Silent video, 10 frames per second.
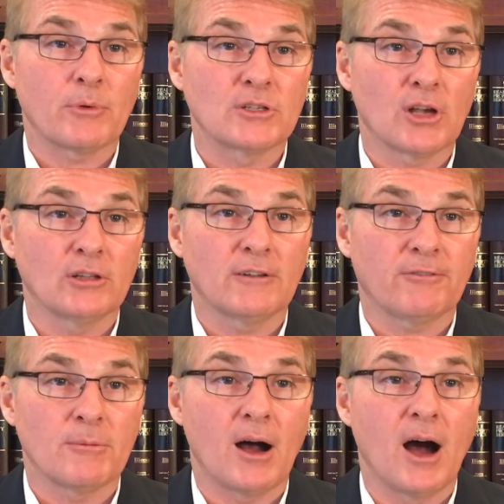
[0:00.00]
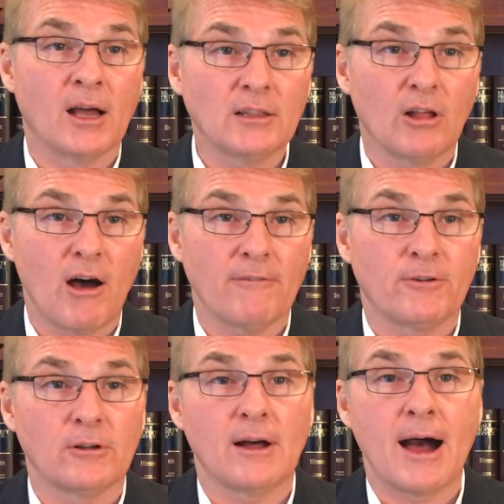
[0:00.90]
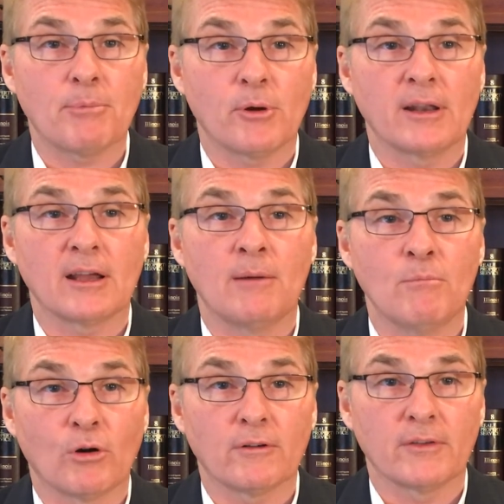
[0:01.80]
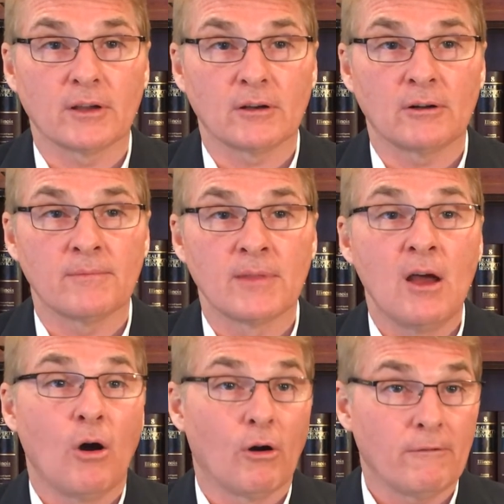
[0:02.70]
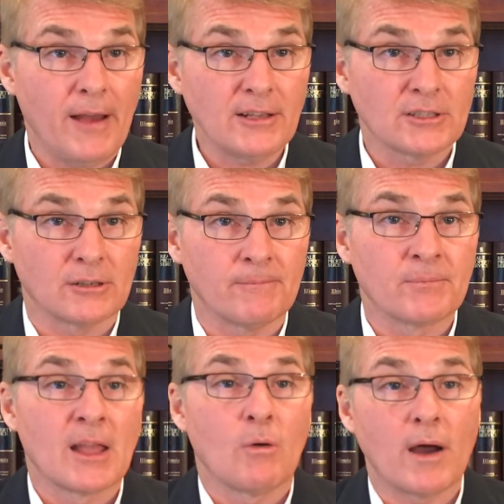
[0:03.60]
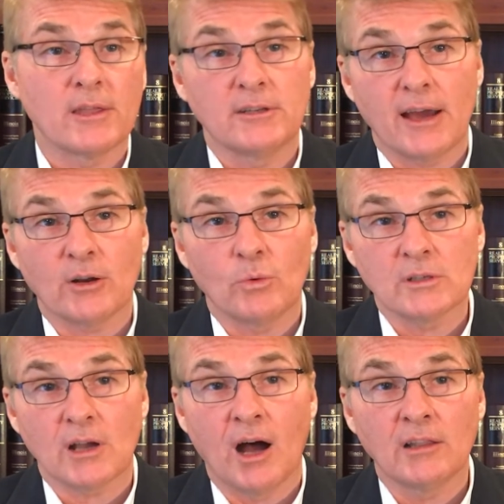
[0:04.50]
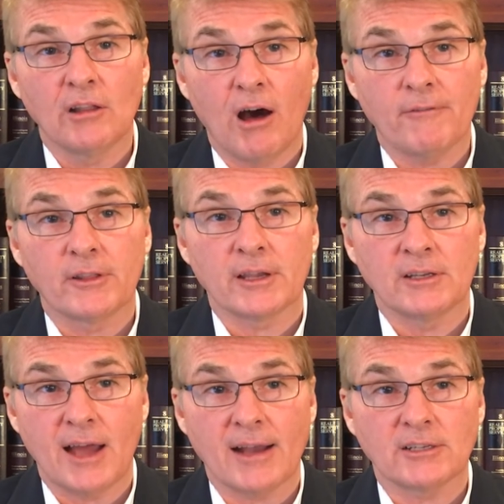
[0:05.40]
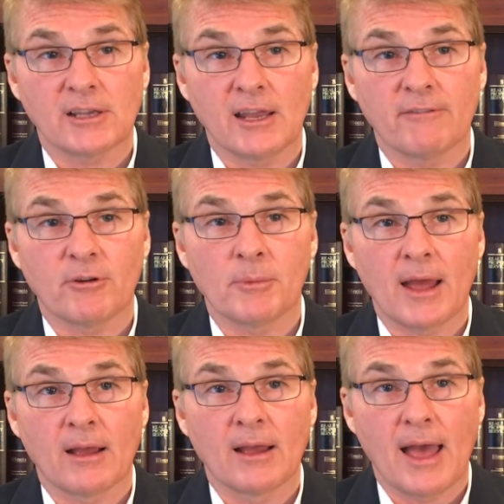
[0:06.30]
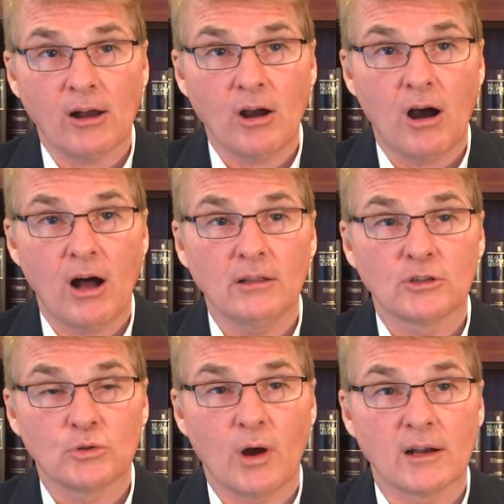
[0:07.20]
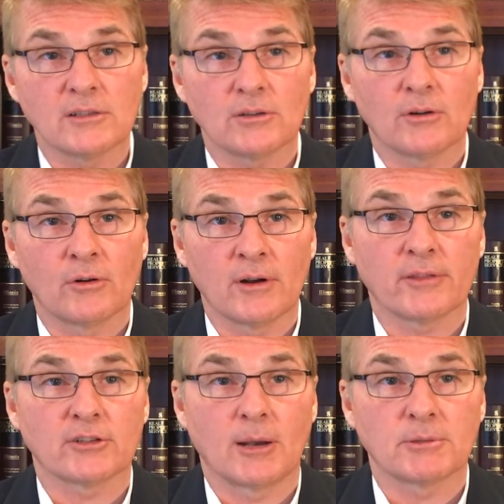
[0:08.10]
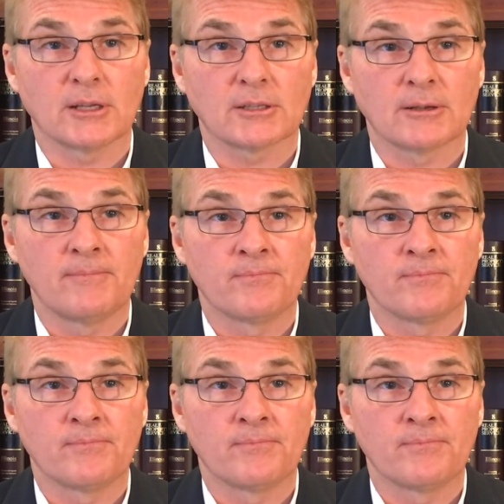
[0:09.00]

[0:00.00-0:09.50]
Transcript: resulted from unlawful operating a motor vehicle or vessel while the debtor was unlawfully intoxicated from alcohol, drugs, or another substance.